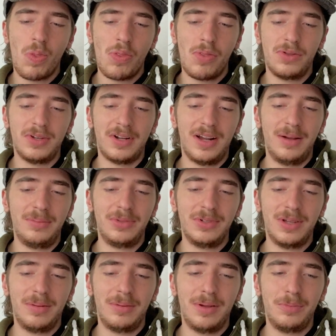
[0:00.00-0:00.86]

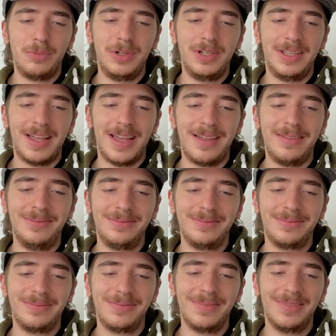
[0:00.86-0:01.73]
Sorry, I'm reading ahead.
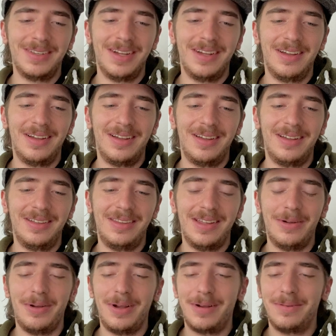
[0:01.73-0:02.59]

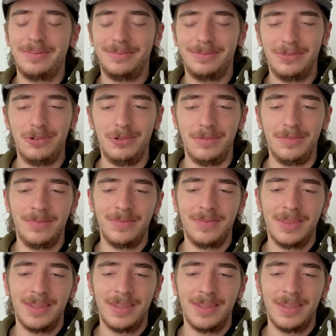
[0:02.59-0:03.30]
There we are. Cool.